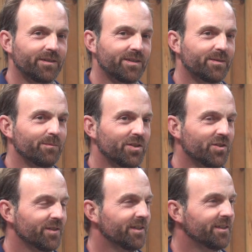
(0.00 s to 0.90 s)
It's
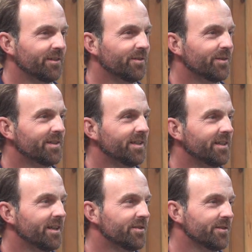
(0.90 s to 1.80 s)
Michelin and 3
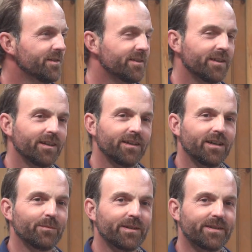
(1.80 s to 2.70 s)
teenagers
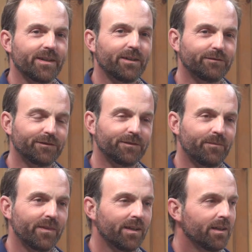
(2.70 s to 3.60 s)
and myself.
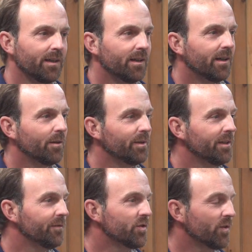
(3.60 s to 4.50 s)
We
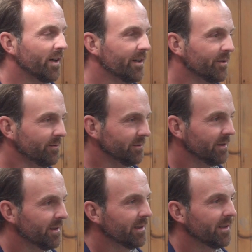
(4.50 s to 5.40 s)
live in Toronto,
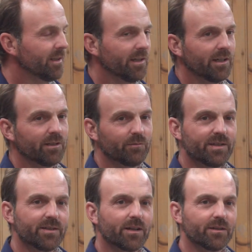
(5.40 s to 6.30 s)
and we
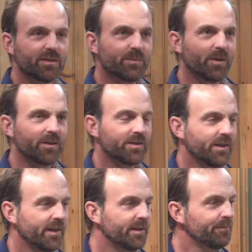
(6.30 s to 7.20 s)
started this
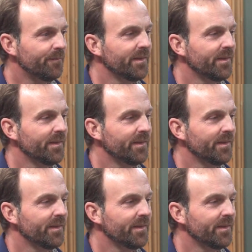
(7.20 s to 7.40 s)
part-time.